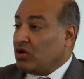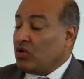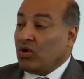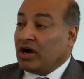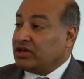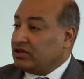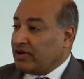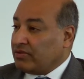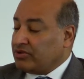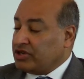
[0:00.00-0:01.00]
or
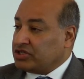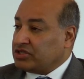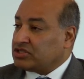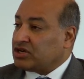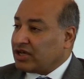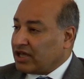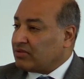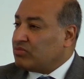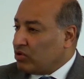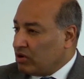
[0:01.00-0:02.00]
underdeveloped regions, trying to get
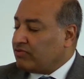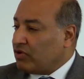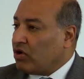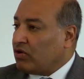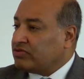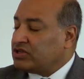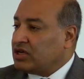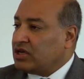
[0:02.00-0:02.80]
them more involved